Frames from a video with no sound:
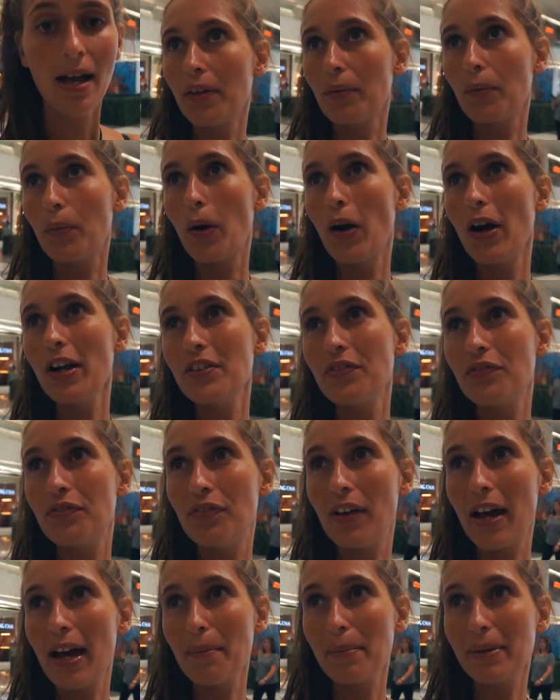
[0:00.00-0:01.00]
The world
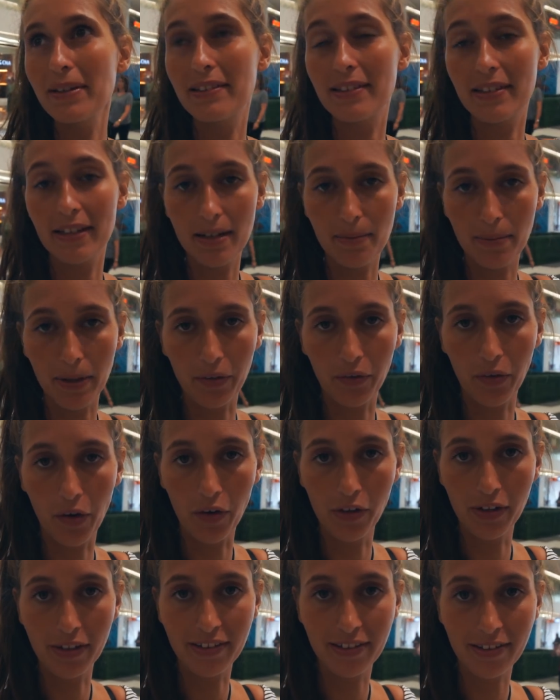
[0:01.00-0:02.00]
famous cinnamon
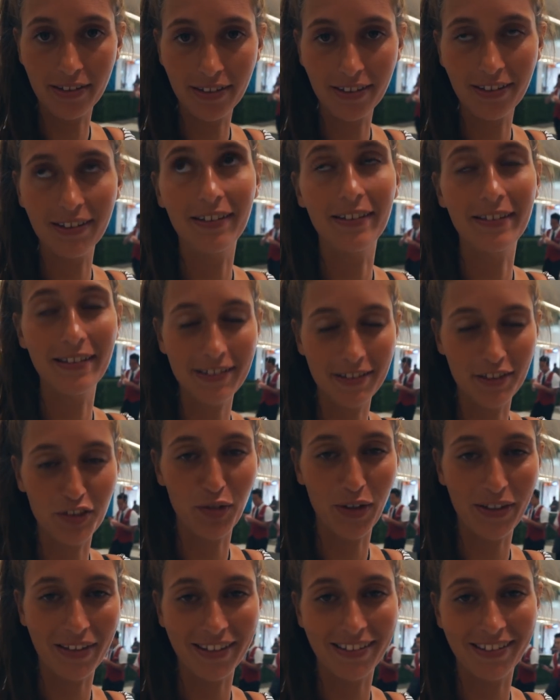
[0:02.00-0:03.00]
rolls. This is
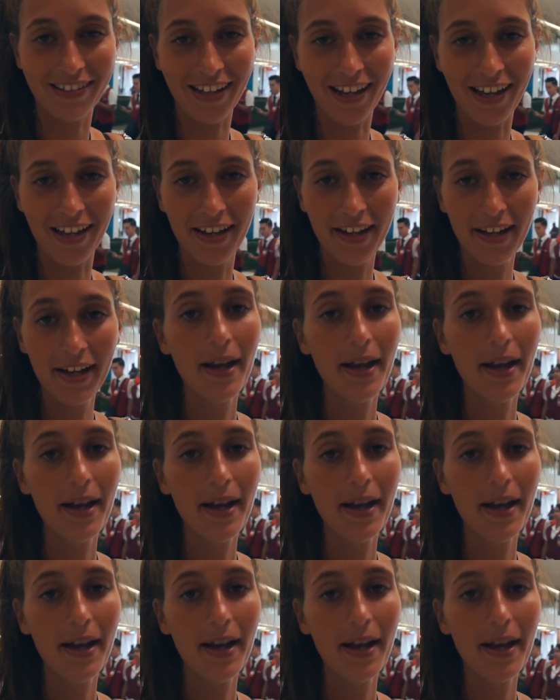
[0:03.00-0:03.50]
what they say.